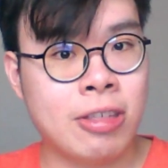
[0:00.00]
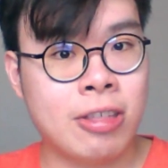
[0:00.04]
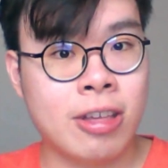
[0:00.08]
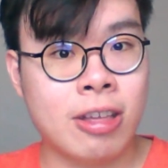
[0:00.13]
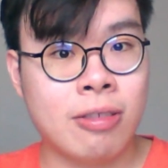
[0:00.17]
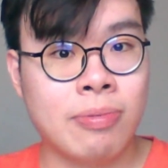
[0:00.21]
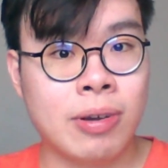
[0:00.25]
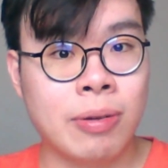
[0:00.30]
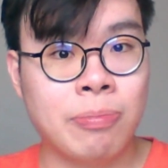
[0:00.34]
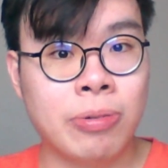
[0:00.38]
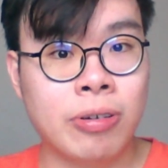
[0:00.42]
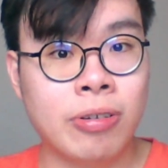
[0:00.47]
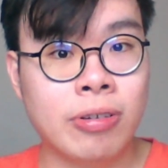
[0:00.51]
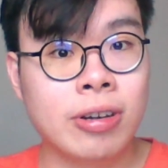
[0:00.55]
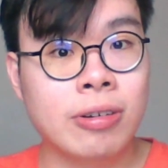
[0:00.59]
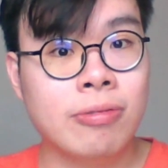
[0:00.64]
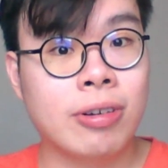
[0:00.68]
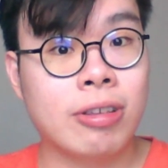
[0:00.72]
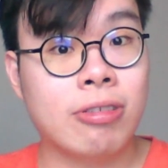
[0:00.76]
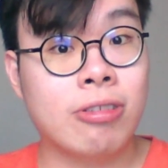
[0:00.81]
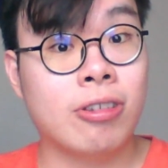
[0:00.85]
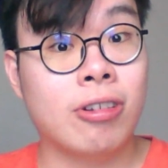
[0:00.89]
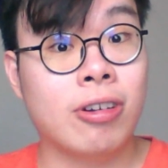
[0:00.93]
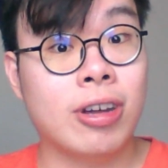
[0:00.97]
as my opponent
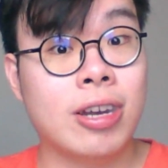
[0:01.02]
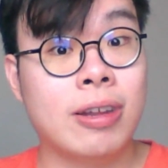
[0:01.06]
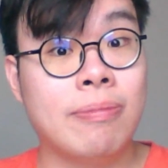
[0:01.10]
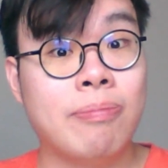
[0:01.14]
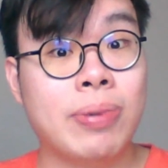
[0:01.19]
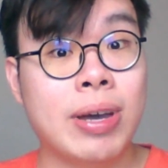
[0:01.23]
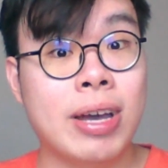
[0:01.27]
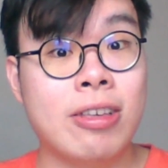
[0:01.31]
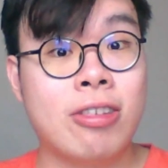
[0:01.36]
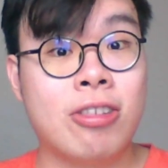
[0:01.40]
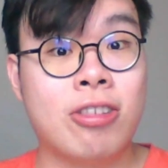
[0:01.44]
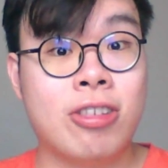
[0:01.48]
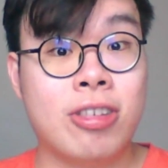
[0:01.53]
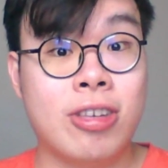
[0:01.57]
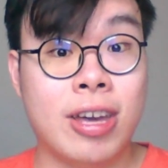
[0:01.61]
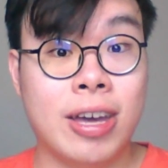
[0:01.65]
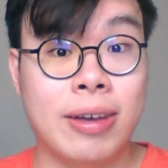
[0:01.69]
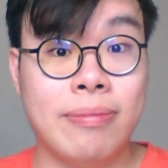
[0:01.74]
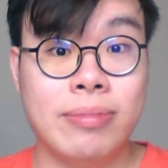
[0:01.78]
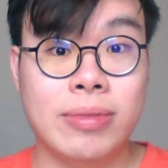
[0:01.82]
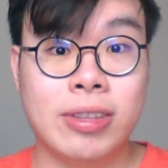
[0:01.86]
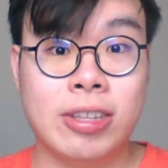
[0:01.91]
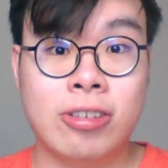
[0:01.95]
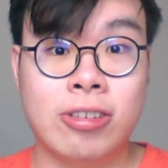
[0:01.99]
was not in the best
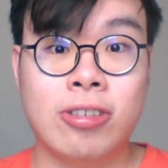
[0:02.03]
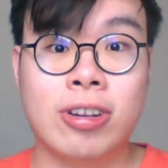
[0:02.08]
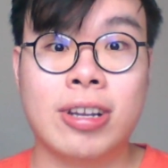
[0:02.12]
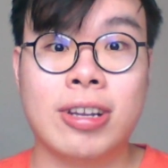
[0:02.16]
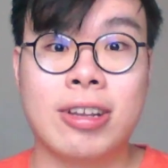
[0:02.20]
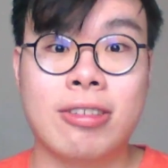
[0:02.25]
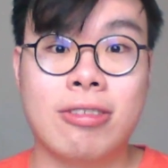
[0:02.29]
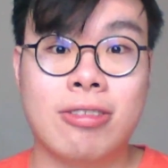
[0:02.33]
shape during this